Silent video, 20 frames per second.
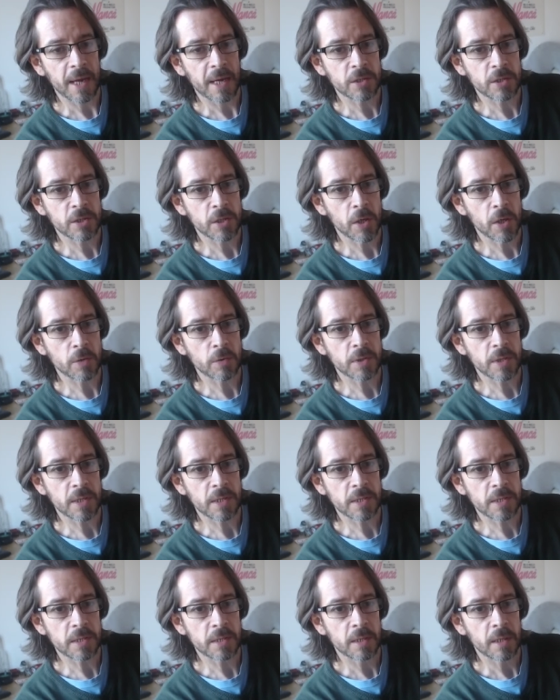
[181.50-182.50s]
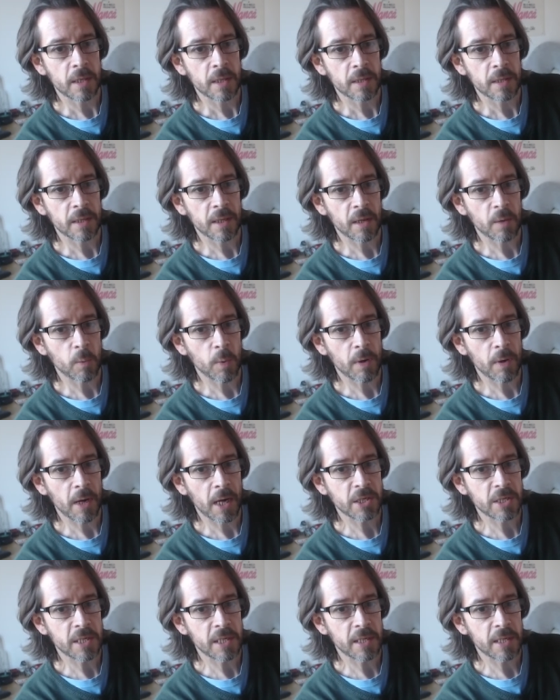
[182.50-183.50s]
shows us that we're
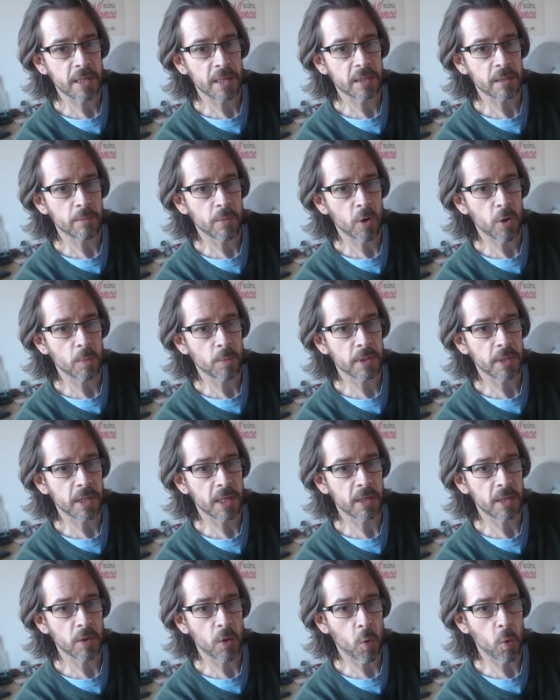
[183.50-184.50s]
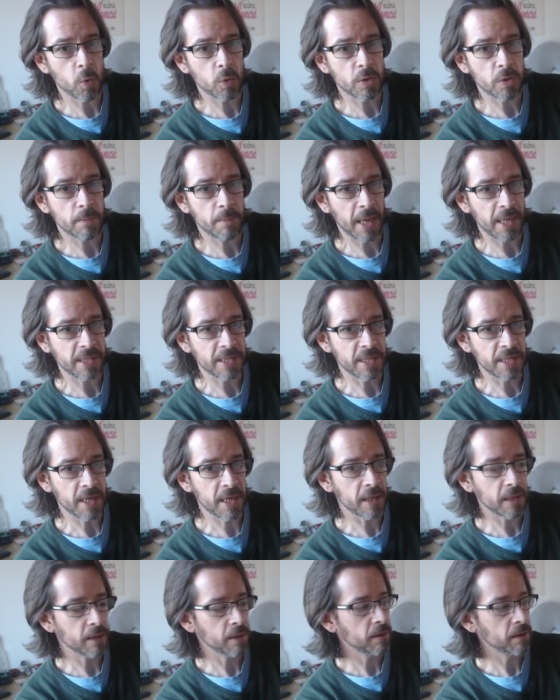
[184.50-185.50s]
actually at the moment in
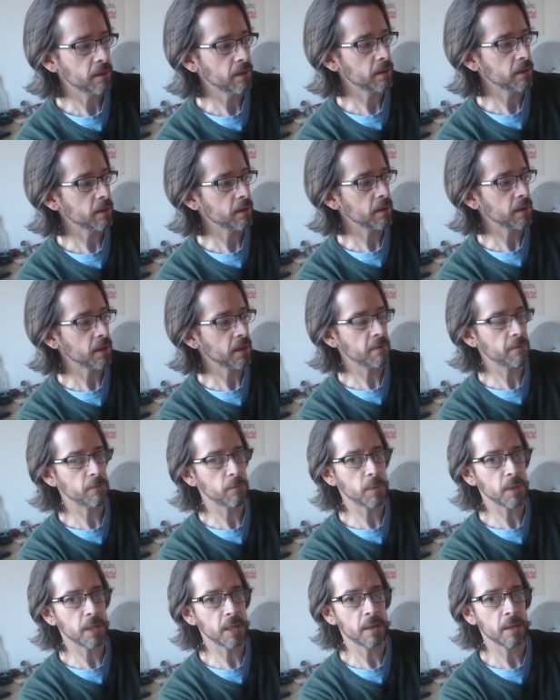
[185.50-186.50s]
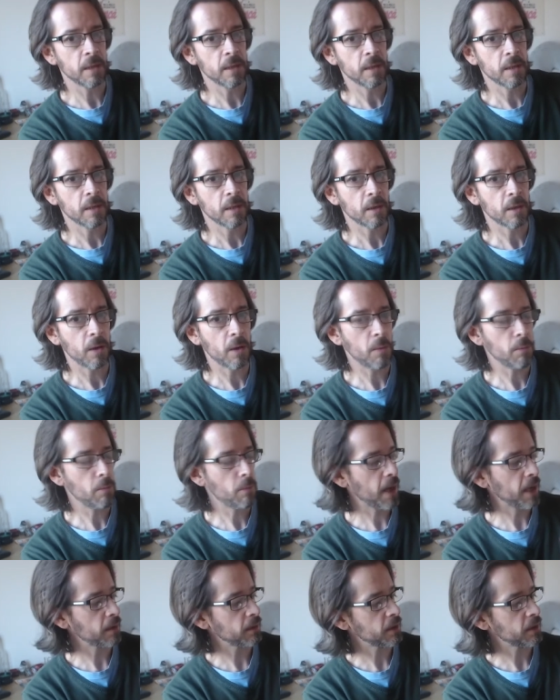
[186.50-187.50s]
automatic. If we come
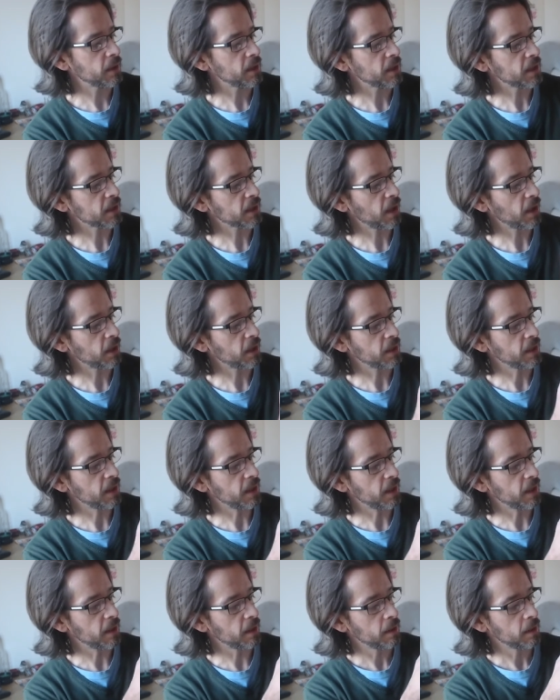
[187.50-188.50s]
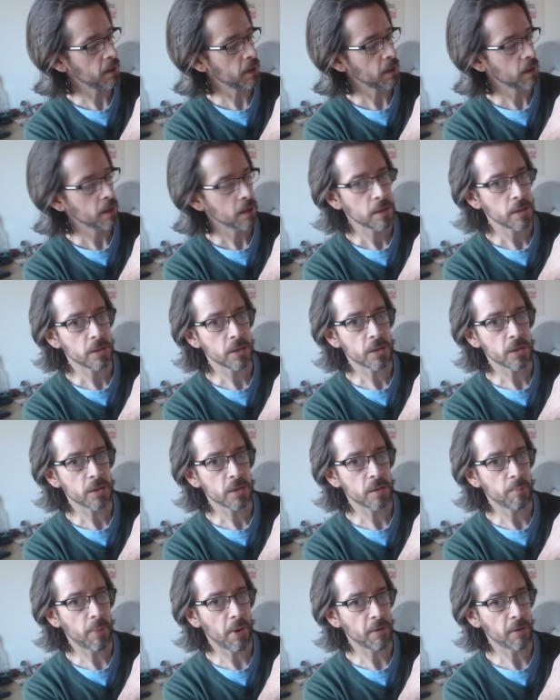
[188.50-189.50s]
round to the side here, just
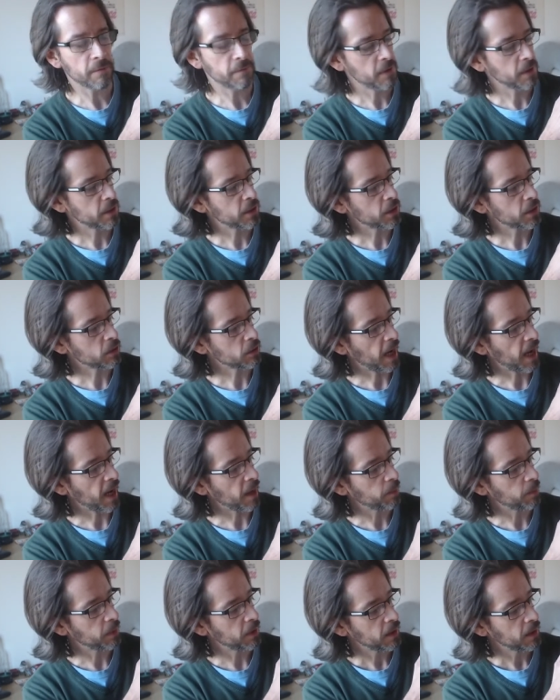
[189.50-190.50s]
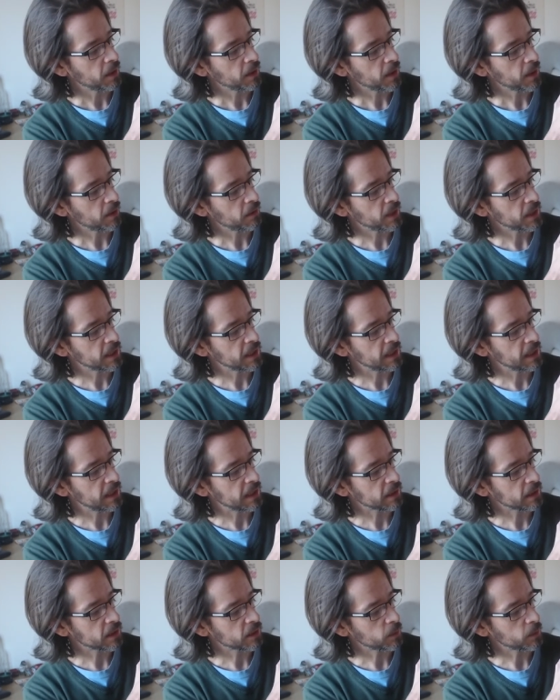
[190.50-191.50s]
above the strap, there is a little
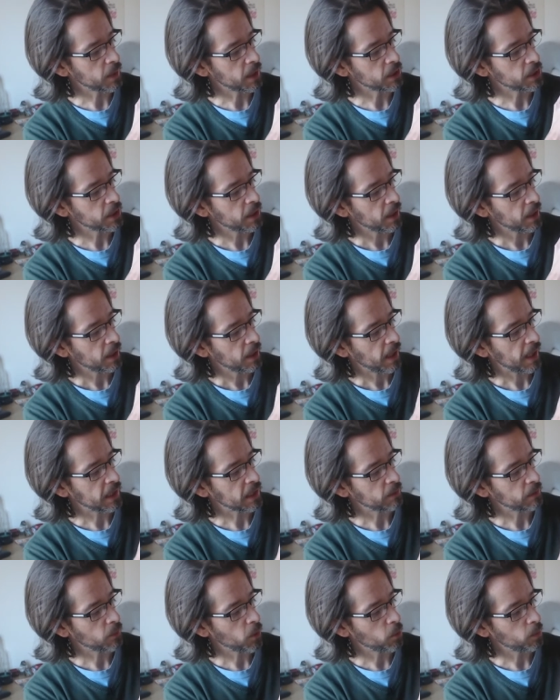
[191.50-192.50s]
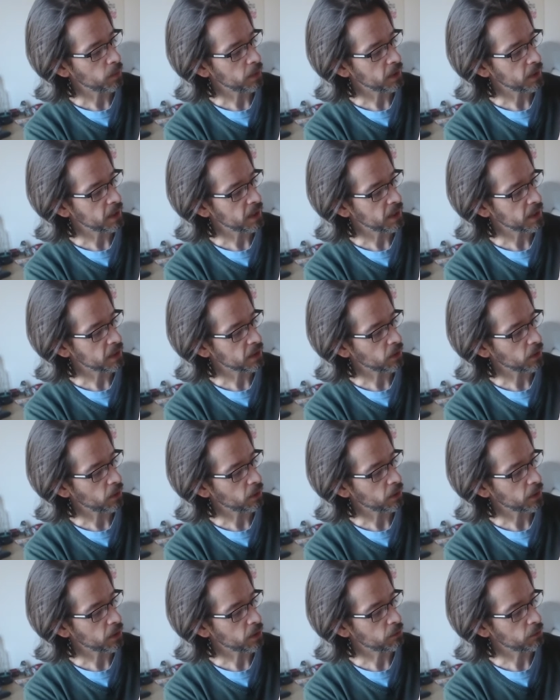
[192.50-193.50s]
switch. At the moment, it's on a
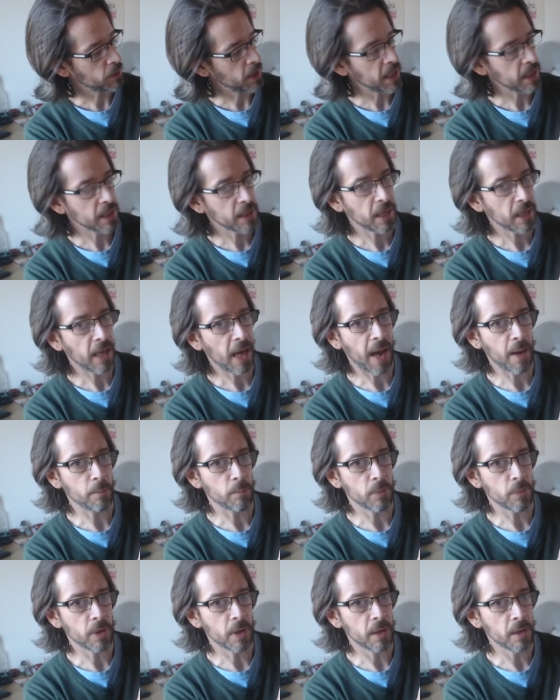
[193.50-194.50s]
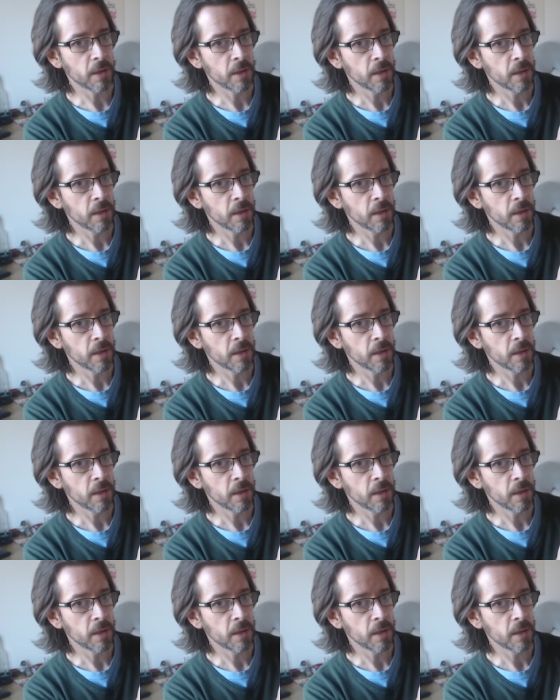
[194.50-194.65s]
green camera